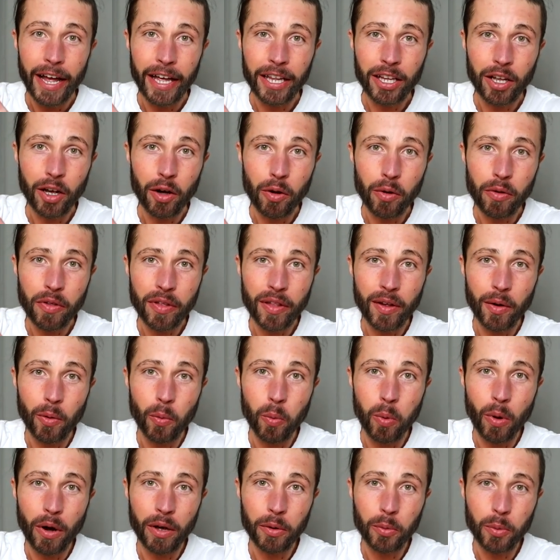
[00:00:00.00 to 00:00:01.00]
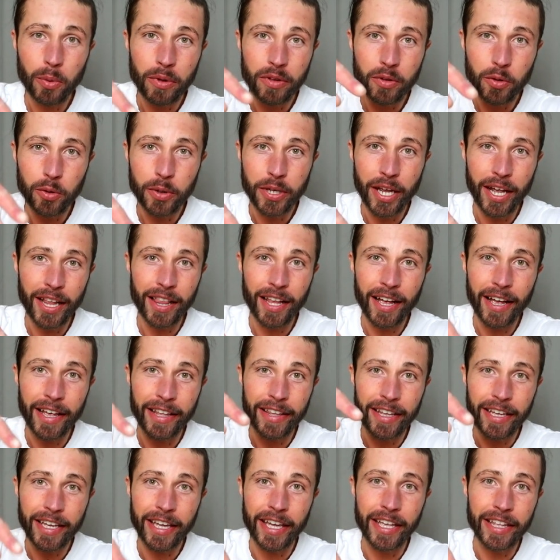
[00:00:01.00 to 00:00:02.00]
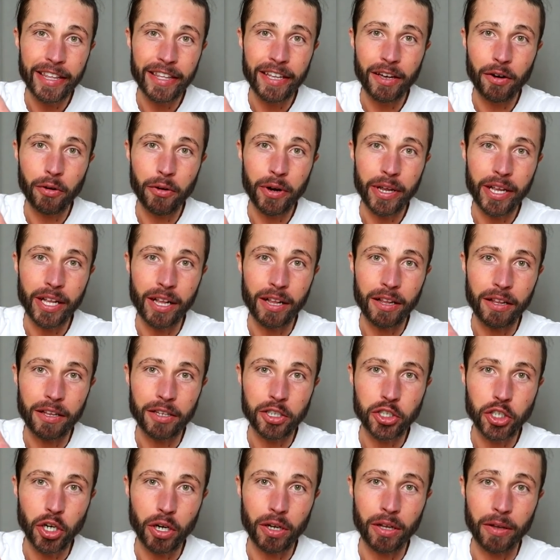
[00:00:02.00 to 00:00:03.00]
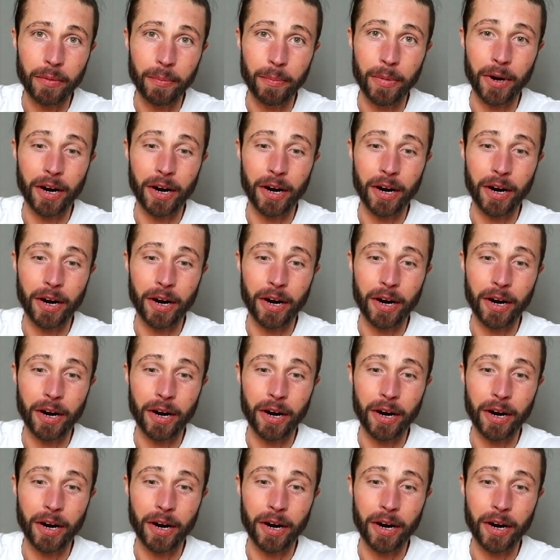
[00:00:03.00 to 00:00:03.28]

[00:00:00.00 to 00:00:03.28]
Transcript: And also one with Nutella and the Kinder Regal chocolate